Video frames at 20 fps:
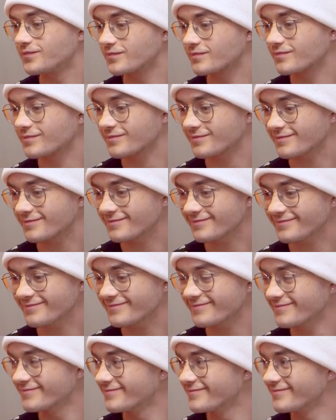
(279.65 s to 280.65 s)

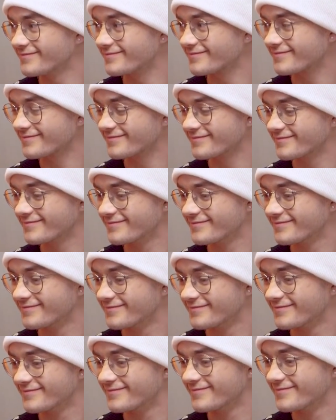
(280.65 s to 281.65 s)

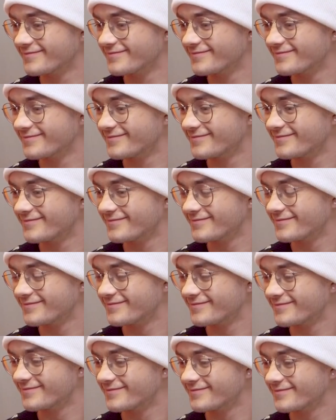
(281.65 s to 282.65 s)

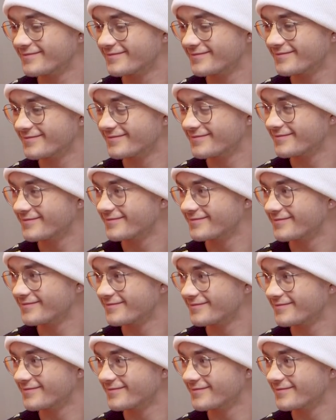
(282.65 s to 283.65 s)

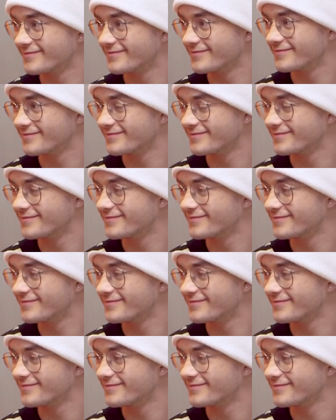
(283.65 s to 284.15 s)
No words are spoken by the person on screen.